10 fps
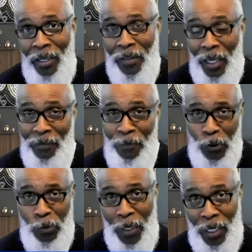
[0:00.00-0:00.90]
that of
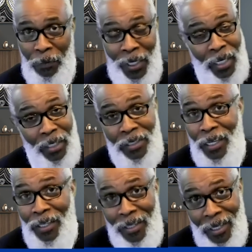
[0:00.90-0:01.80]
First Bank. But I can tell
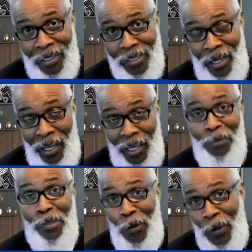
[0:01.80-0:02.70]
you this, I am
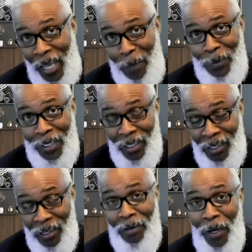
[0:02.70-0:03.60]
so happy to
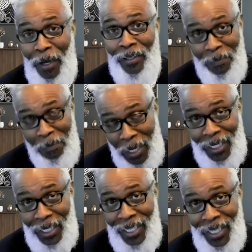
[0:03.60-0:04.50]
hear about the
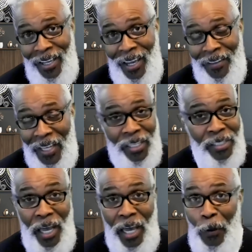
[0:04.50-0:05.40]
money and that it's
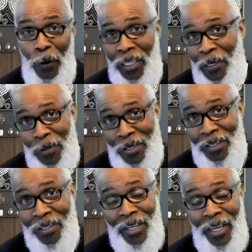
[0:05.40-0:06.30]
not going
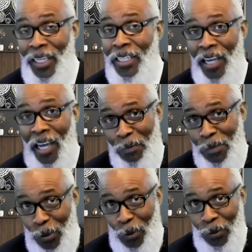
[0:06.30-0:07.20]
anywhere anytime
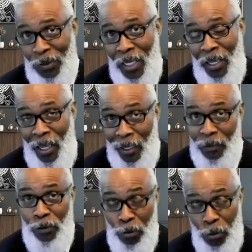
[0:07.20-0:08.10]
soon. And
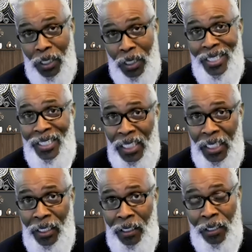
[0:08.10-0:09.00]
truly, the
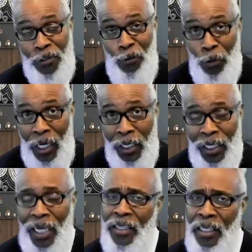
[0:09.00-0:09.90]
need is great. And
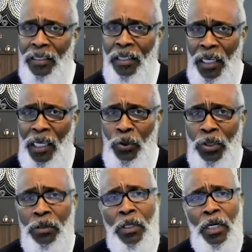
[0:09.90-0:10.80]
I think the need
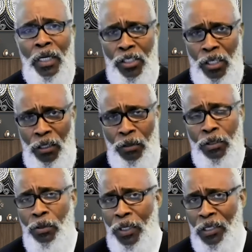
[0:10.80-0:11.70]
will continue
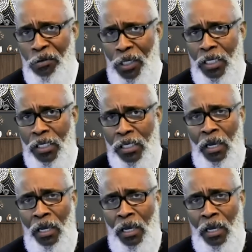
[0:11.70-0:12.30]
to increase